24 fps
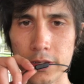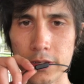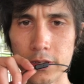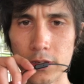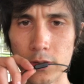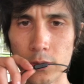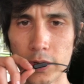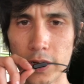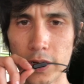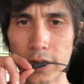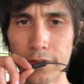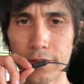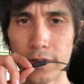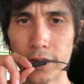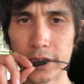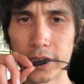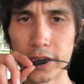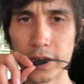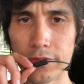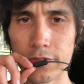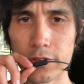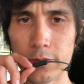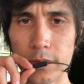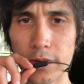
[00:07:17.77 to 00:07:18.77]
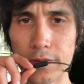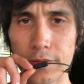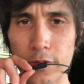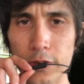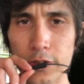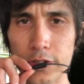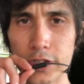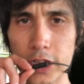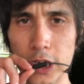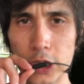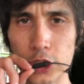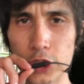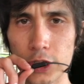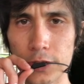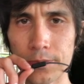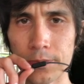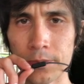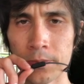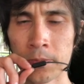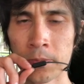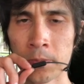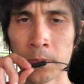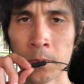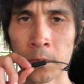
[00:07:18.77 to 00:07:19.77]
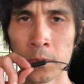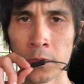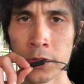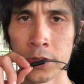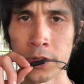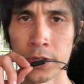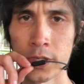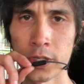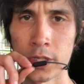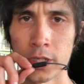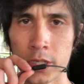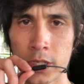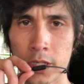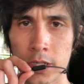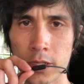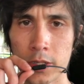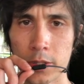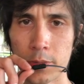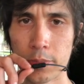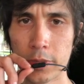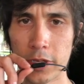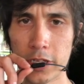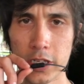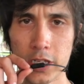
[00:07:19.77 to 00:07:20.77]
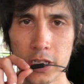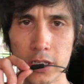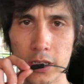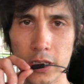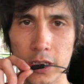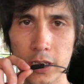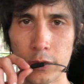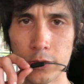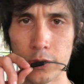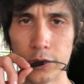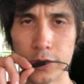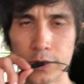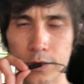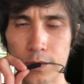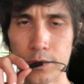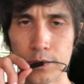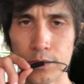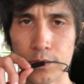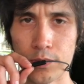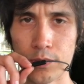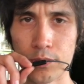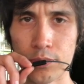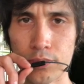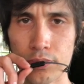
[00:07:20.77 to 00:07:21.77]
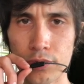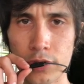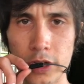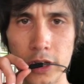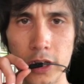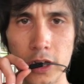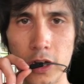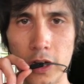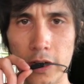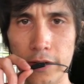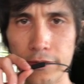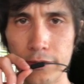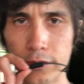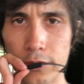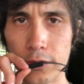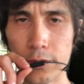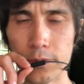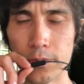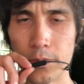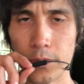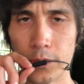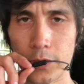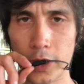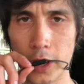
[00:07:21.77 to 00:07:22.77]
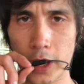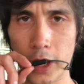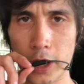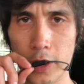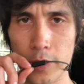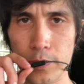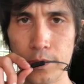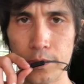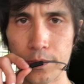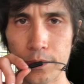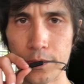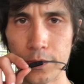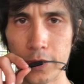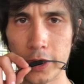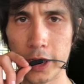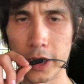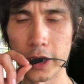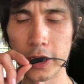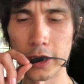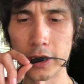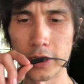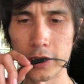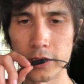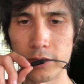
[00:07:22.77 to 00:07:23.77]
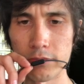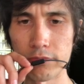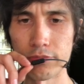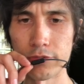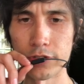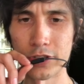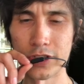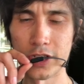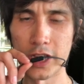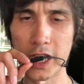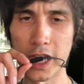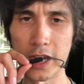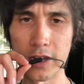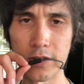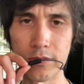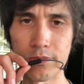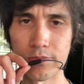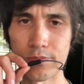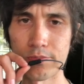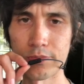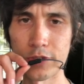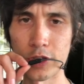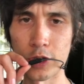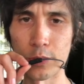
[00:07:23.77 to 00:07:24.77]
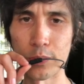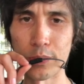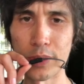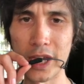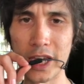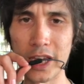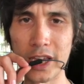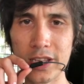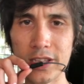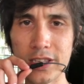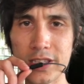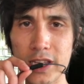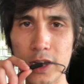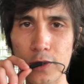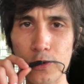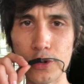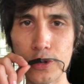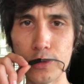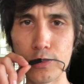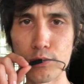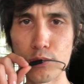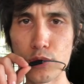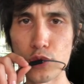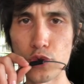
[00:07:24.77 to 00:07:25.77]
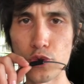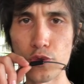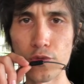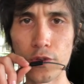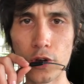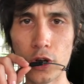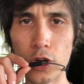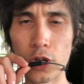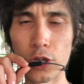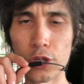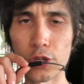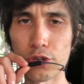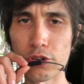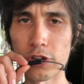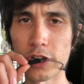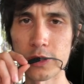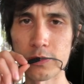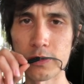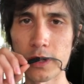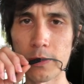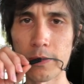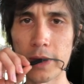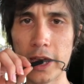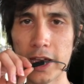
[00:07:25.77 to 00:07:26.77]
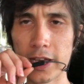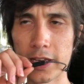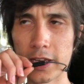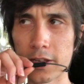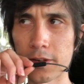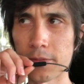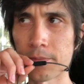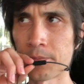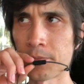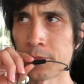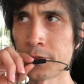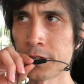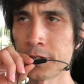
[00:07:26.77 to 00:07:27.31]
So what I felt after my first session, basically it was pretty awful. I just had pains that would move all across my back, and